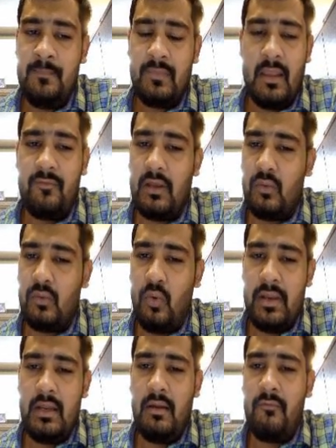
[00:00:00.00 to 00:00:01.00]
If you are
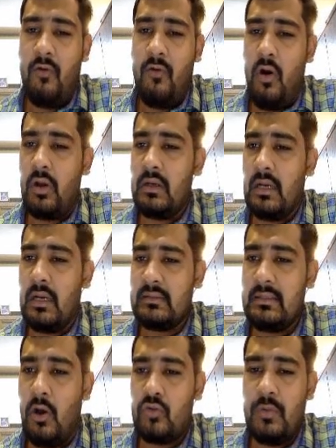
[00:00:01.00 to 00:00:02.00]
going for nursing
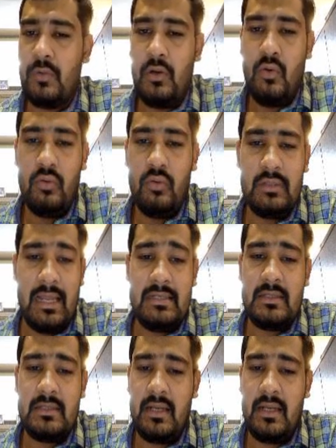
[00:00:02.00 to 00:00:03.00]
Ausbildung, the
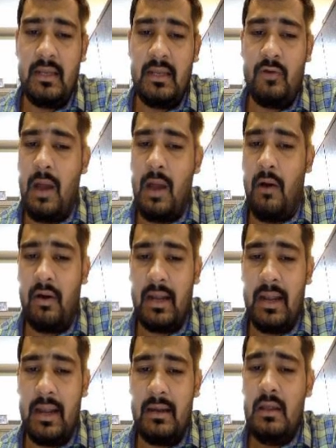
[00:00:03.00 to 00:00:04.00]
eligibility from our
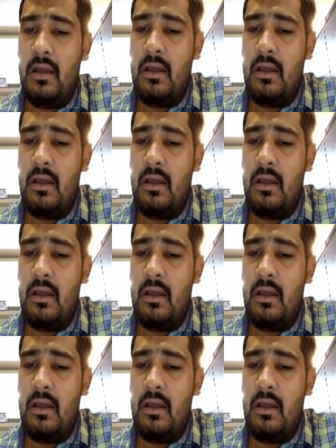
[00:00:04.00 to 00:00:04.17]
end,